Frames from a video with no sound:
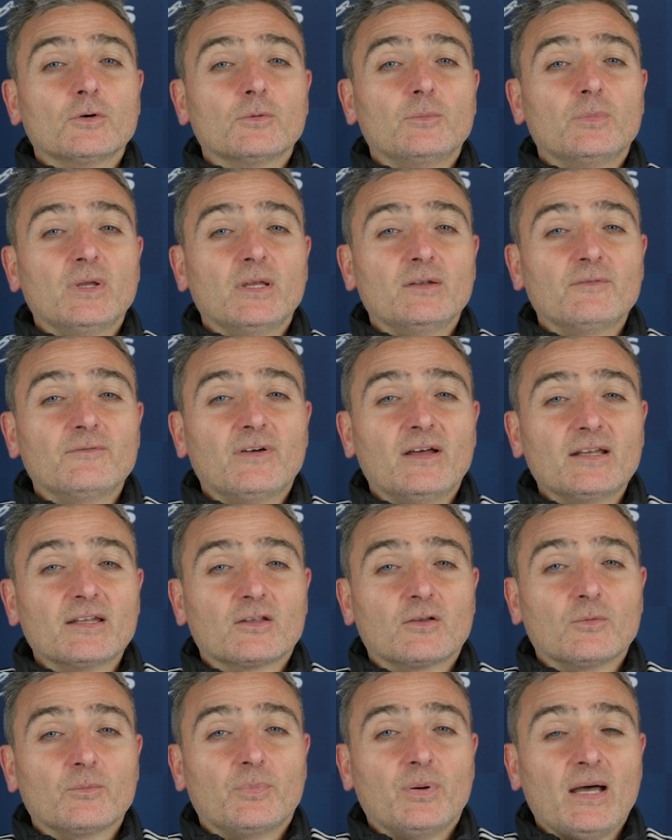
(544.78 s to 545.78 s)
being very
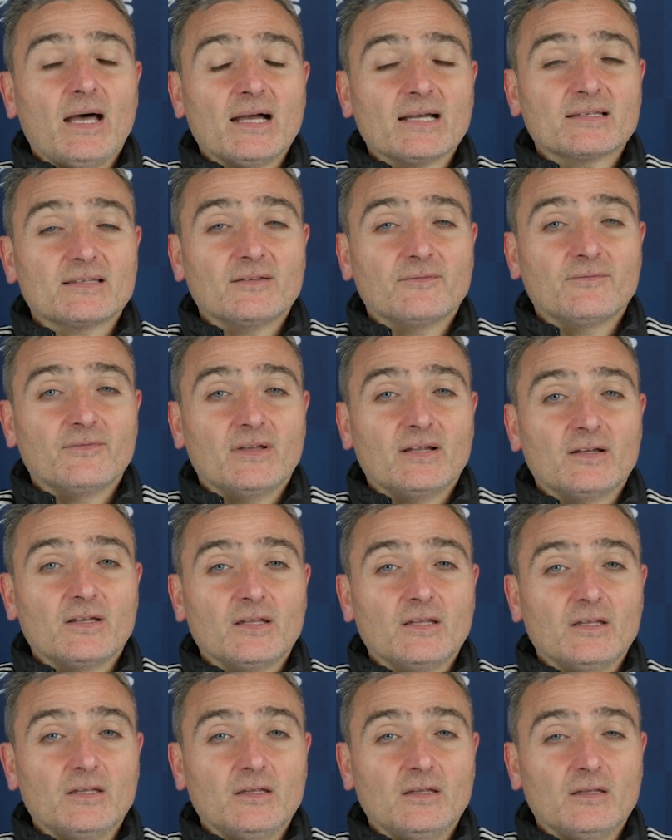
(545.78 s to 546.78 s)
compact and
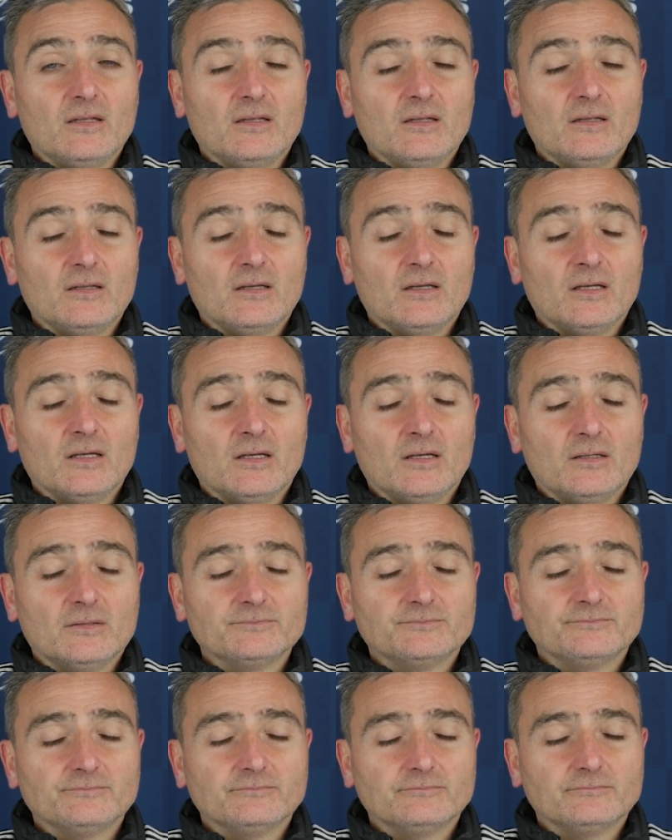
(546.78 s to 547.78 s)
very
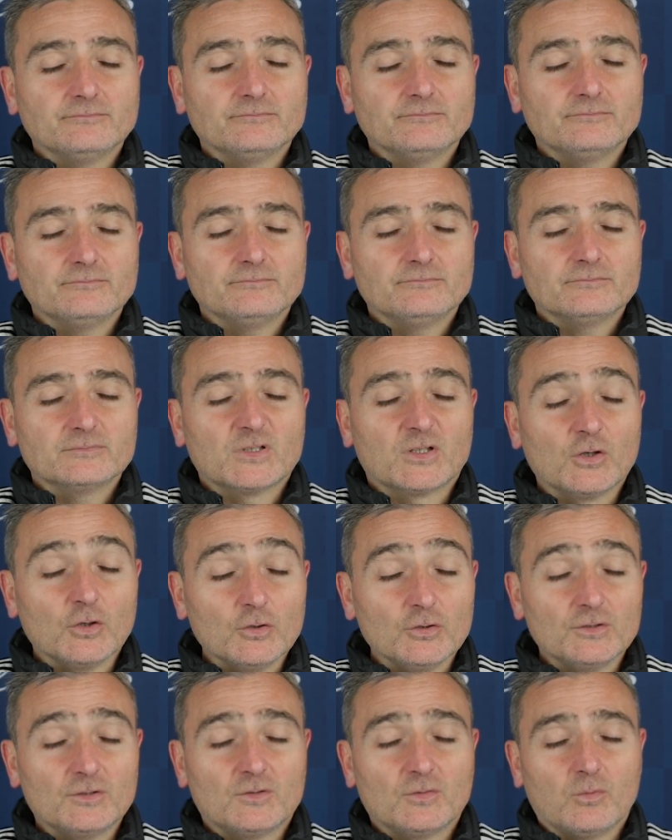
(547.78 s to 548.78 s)
um,
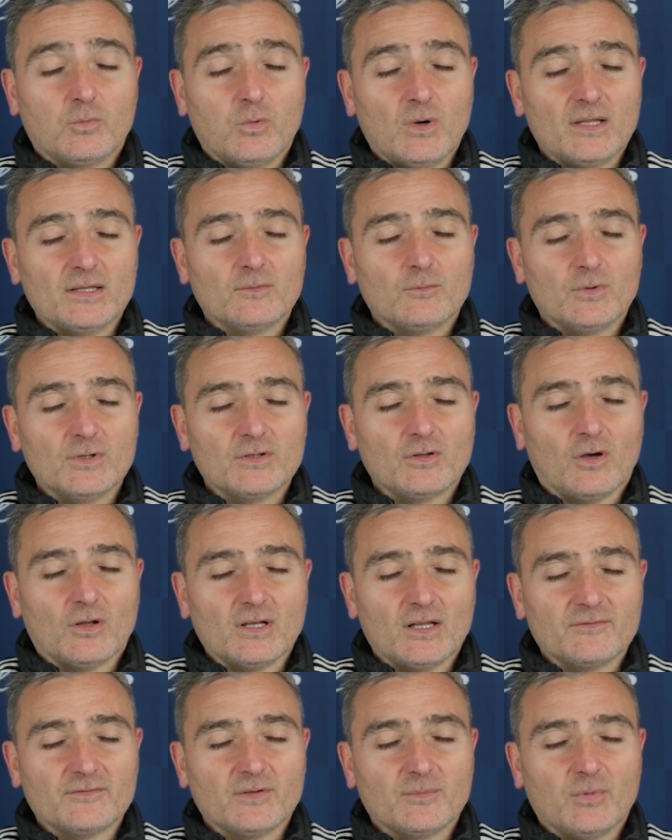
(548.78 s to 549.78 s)
good when we
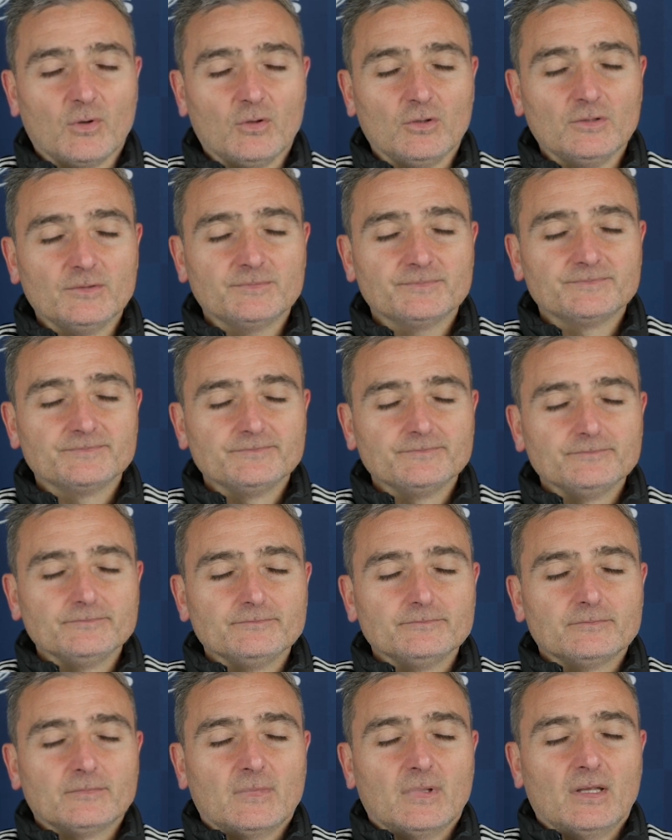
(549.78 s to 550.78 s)
don't have the ball
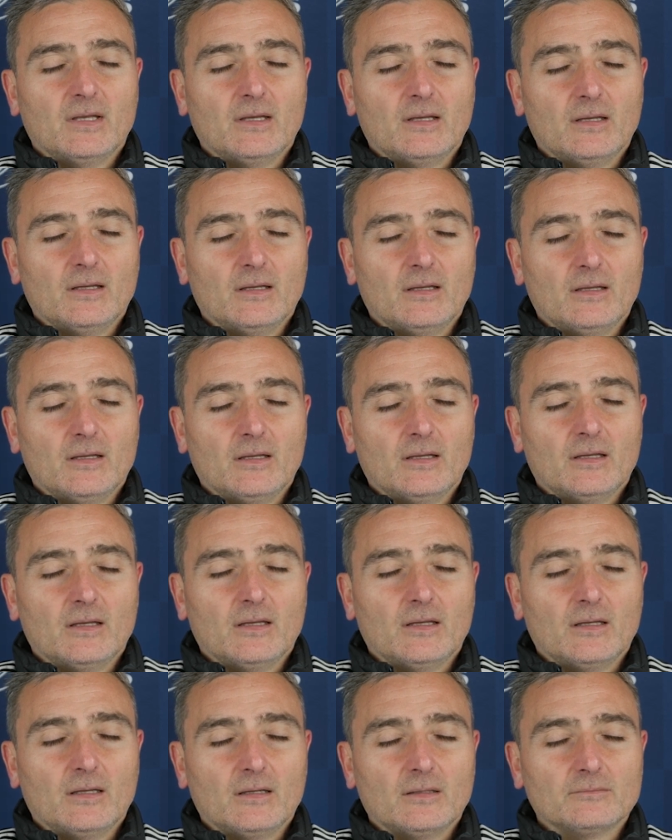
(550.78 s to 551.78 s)

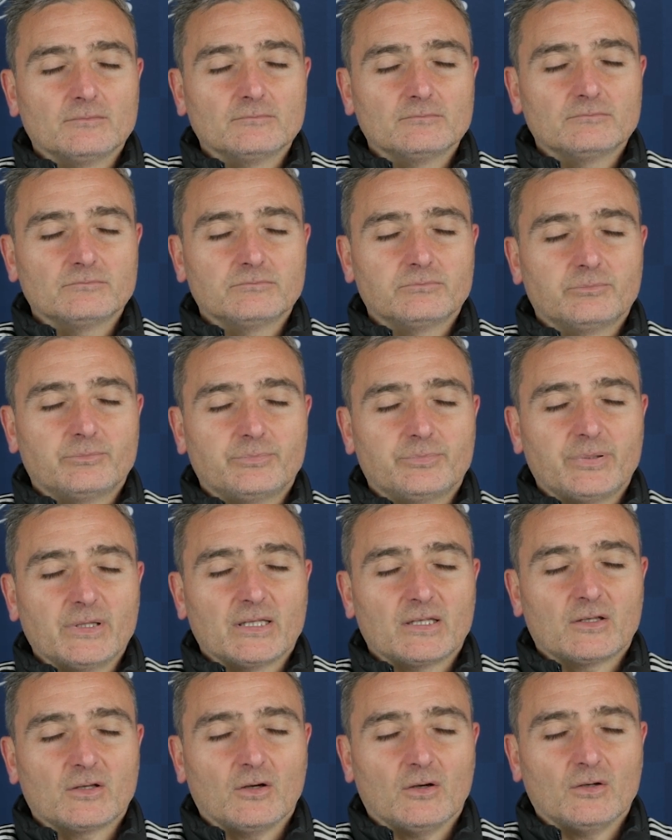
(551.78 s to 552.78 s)
um,
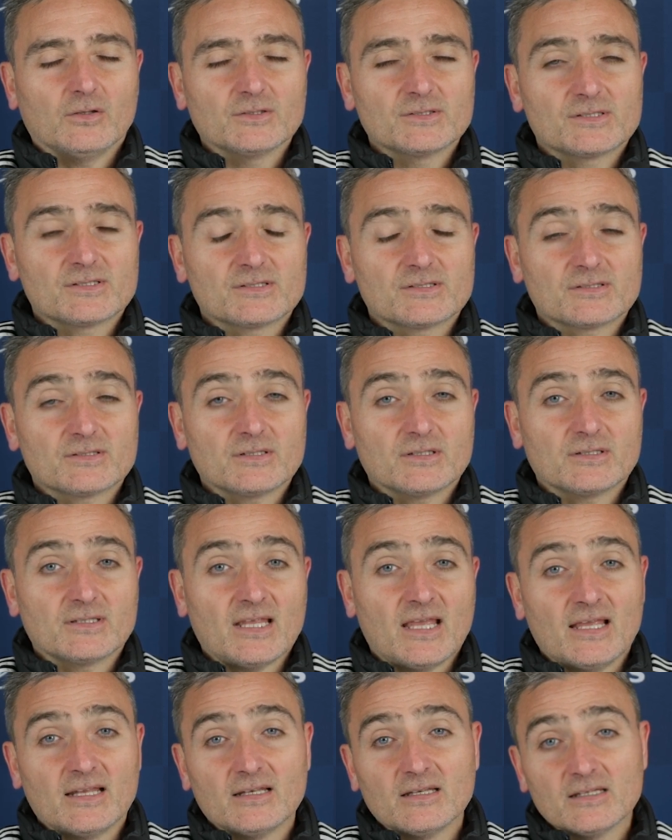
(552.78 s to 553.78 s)
because
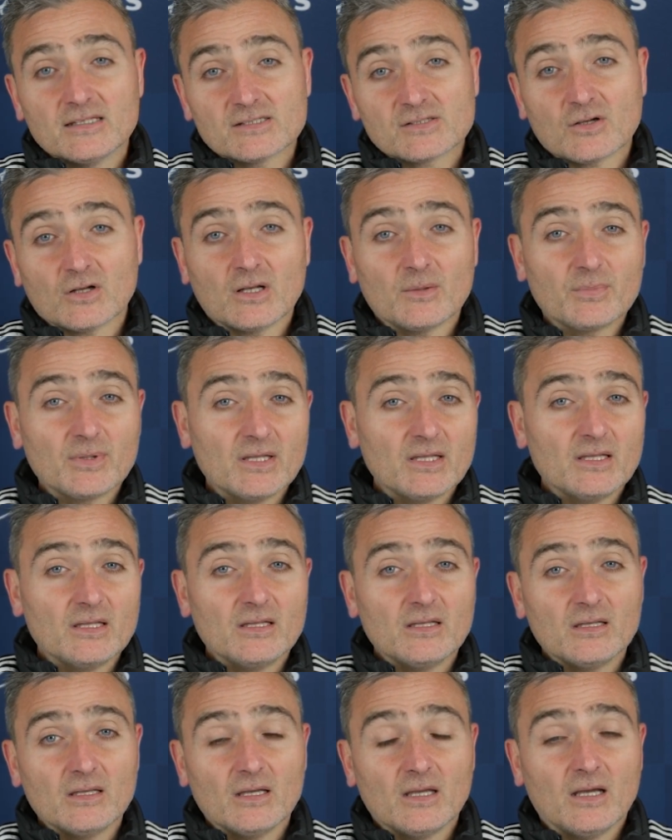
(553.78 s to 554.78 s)
then it's going to
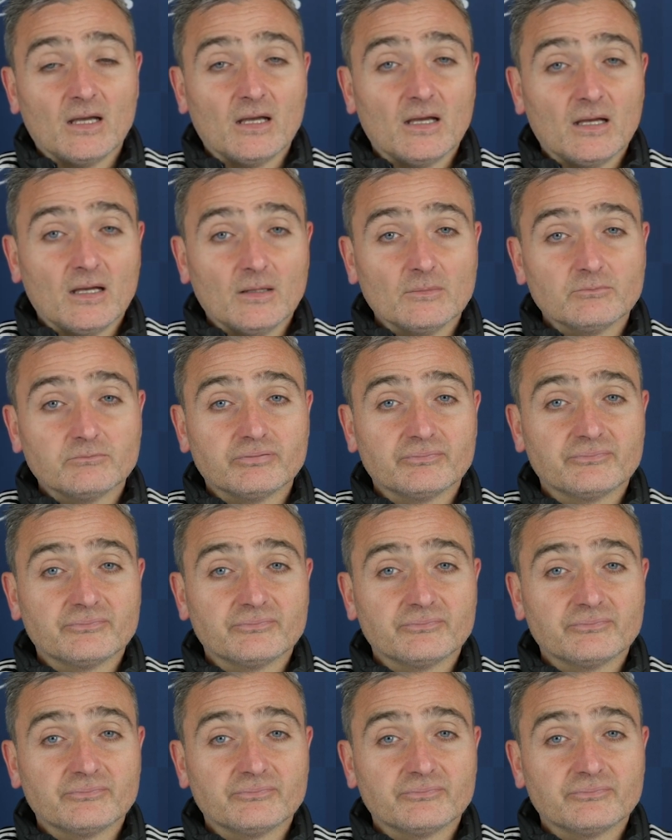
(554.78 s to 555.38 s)
be uh,